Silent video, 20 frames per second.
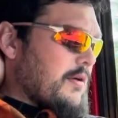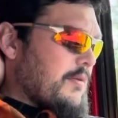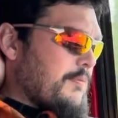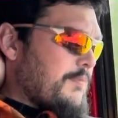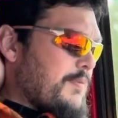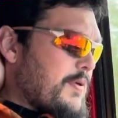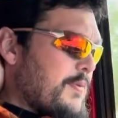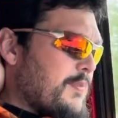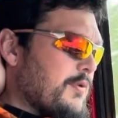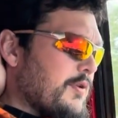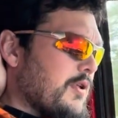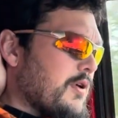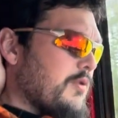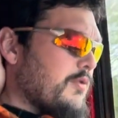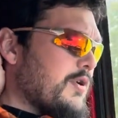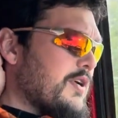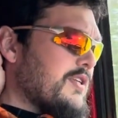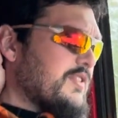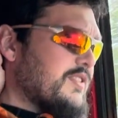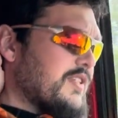people
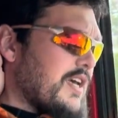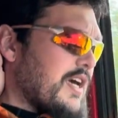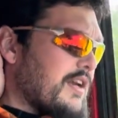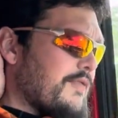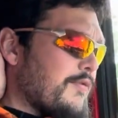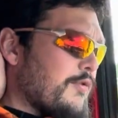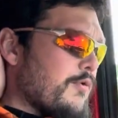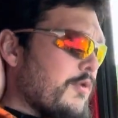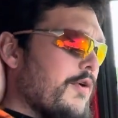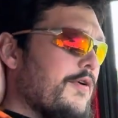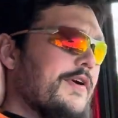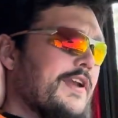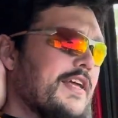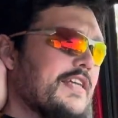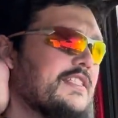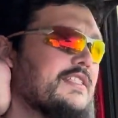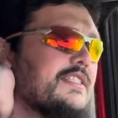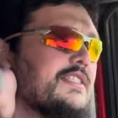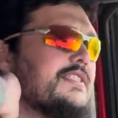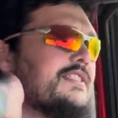always kind of
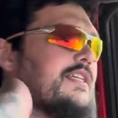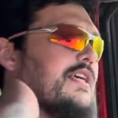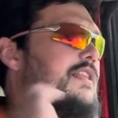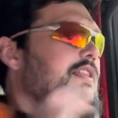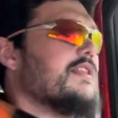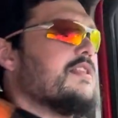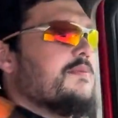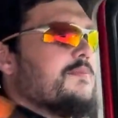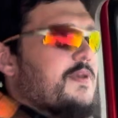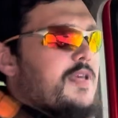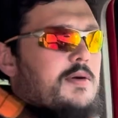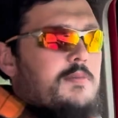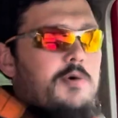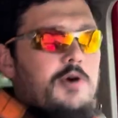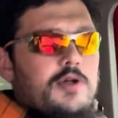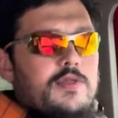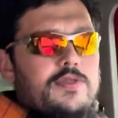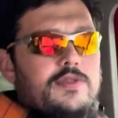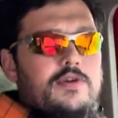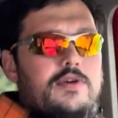erroneously say that the
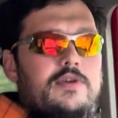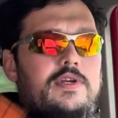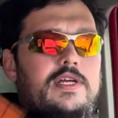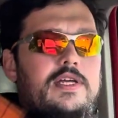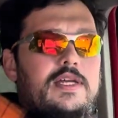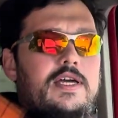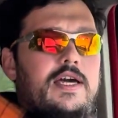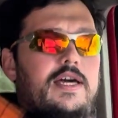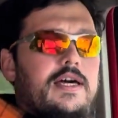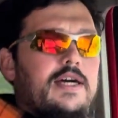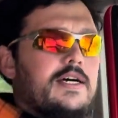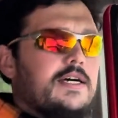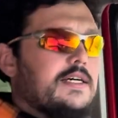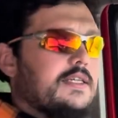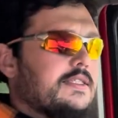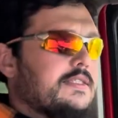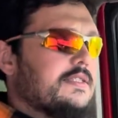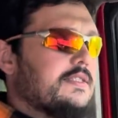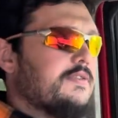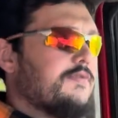PMR 30
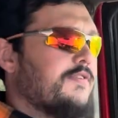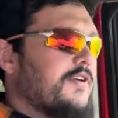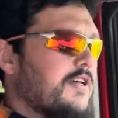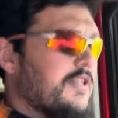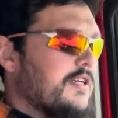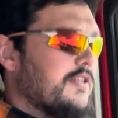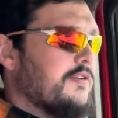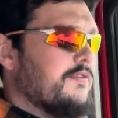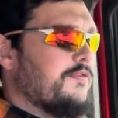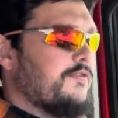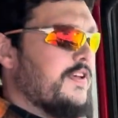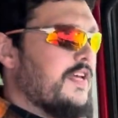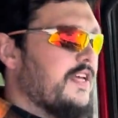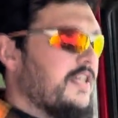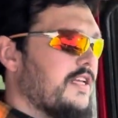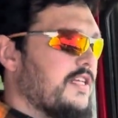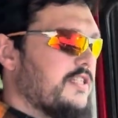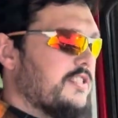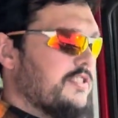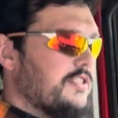has failure to
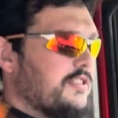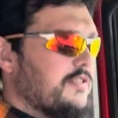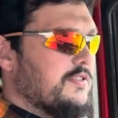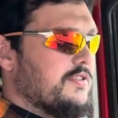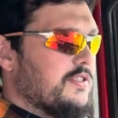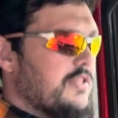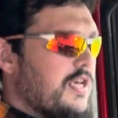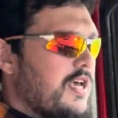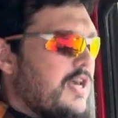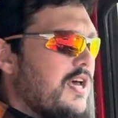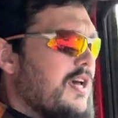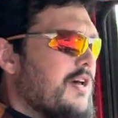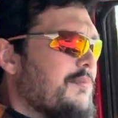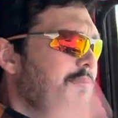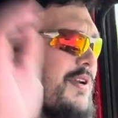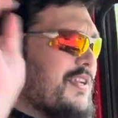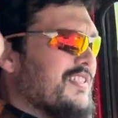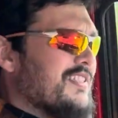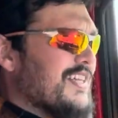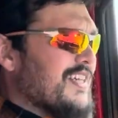feed issues,
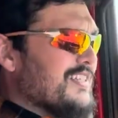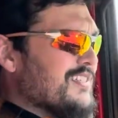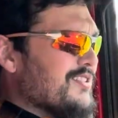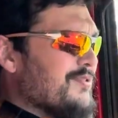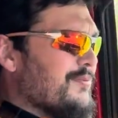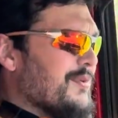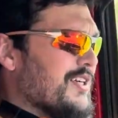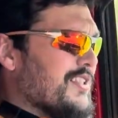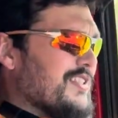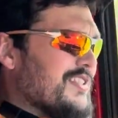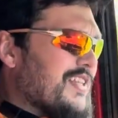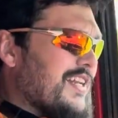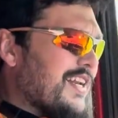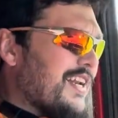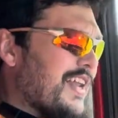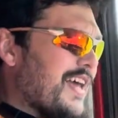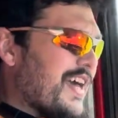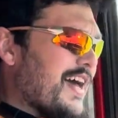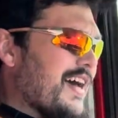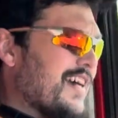but it's not so much that
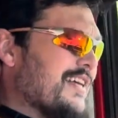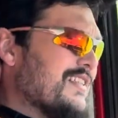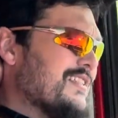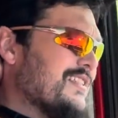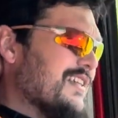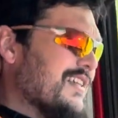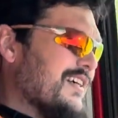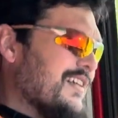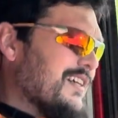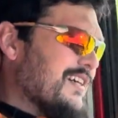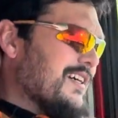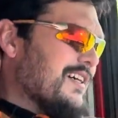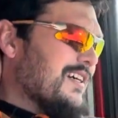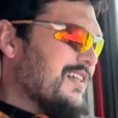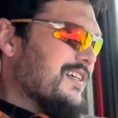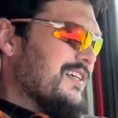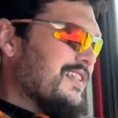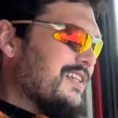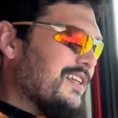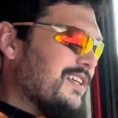it has
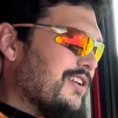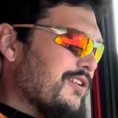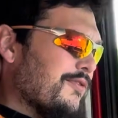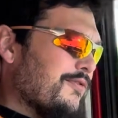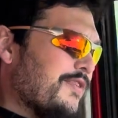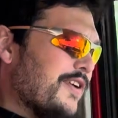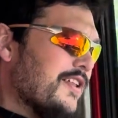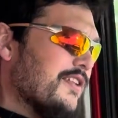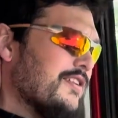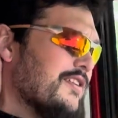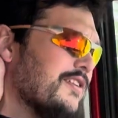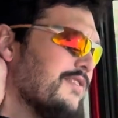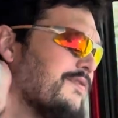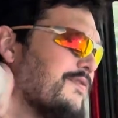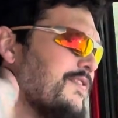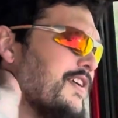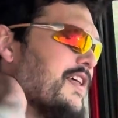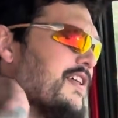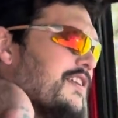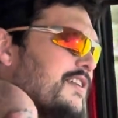
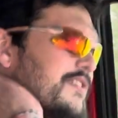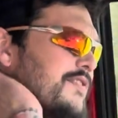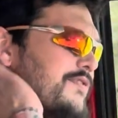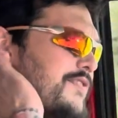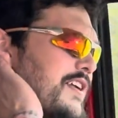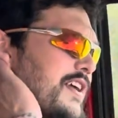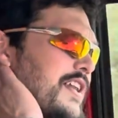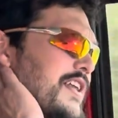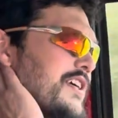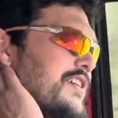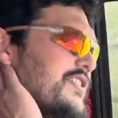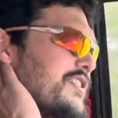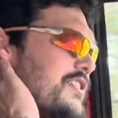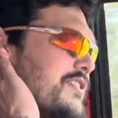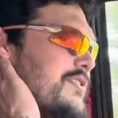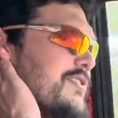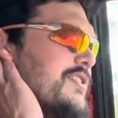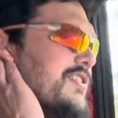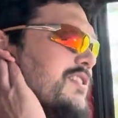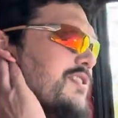failure to feed
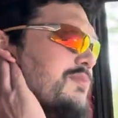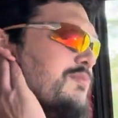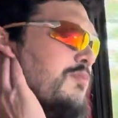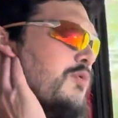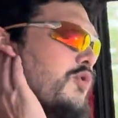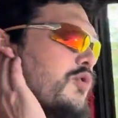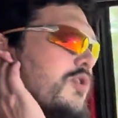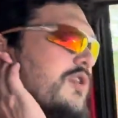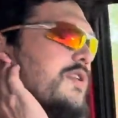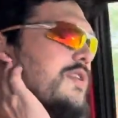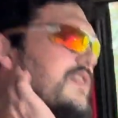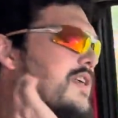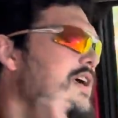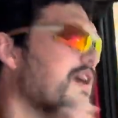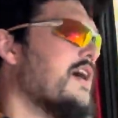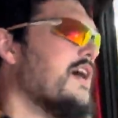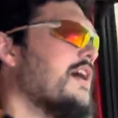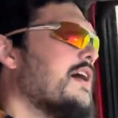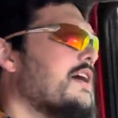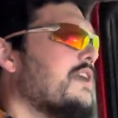issues. It's more
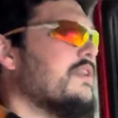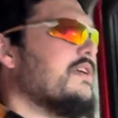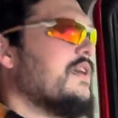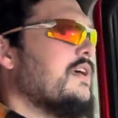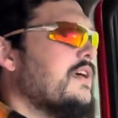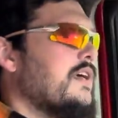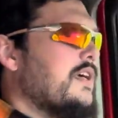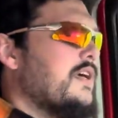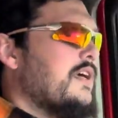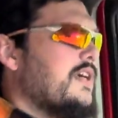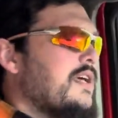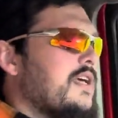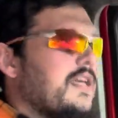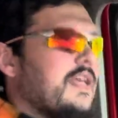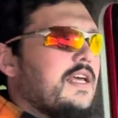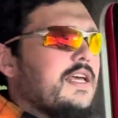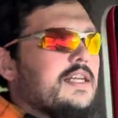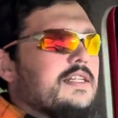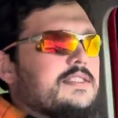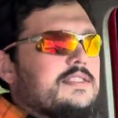that
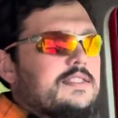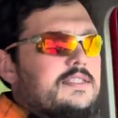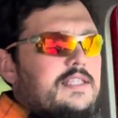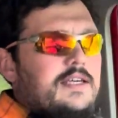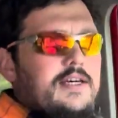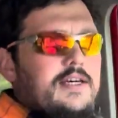it's